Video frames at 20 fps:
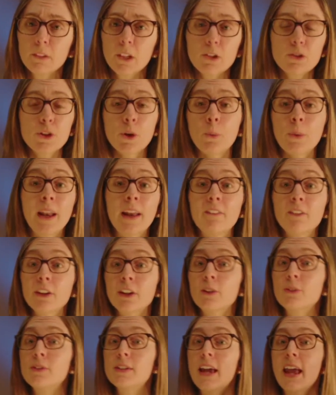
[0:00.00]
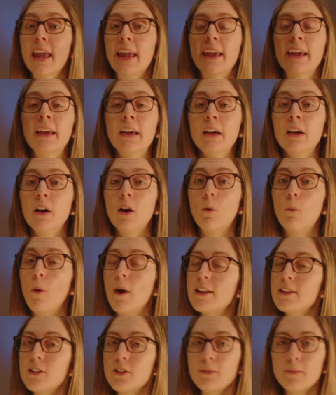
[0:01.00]
So whenever you take
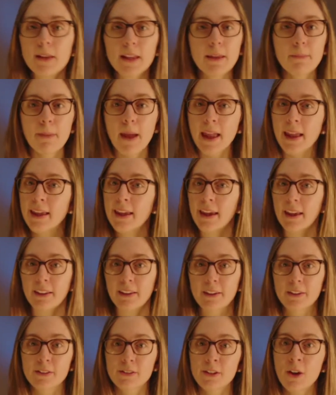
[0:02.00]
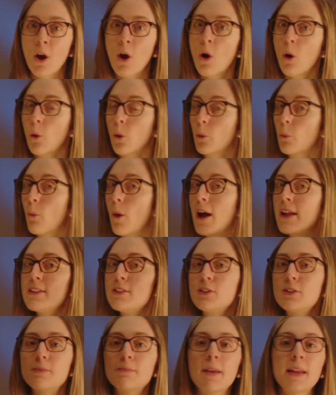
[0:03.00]
one too many painkillers or one
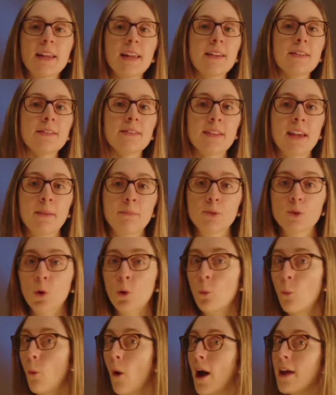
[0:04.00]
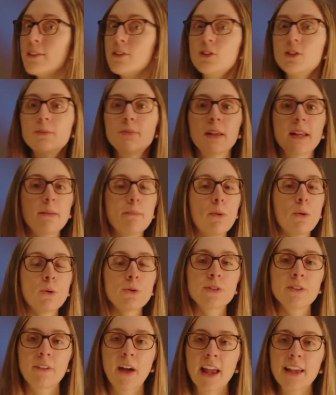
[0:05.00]
too many sips or one too many
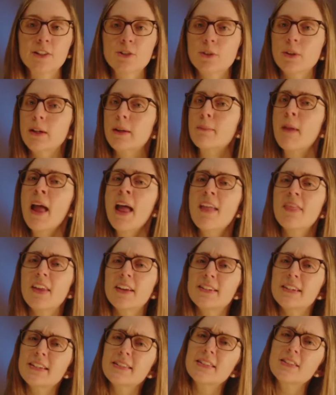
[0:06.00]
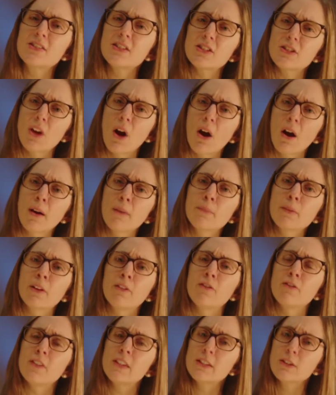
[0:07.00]
bowls of ice cream, that doesn't just harm your
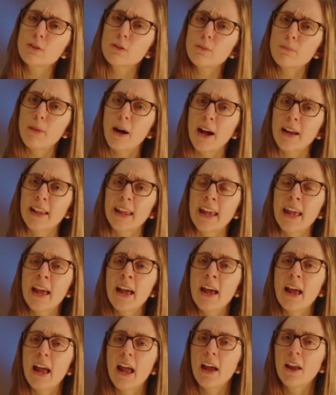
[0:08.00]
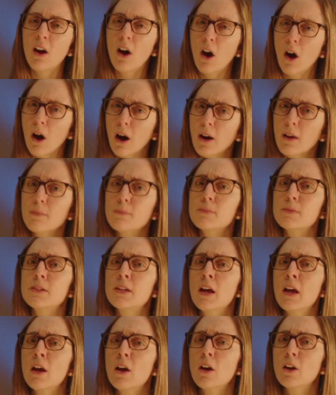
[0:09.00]
physical body, it harms
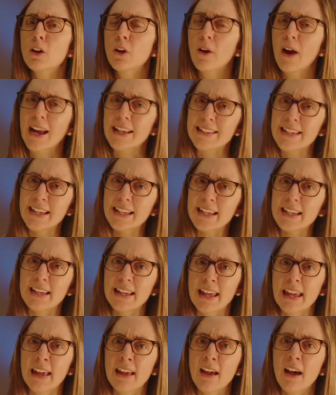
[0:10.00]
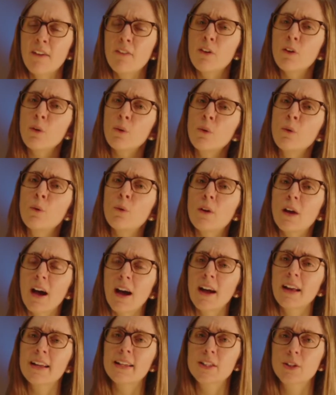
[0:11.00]
your identity of who
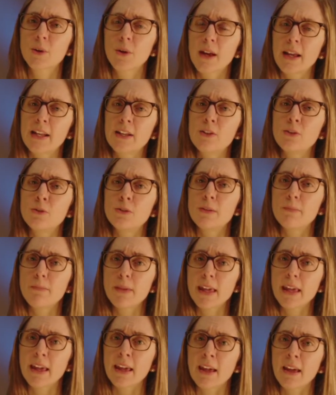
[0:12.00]
God has created you to be.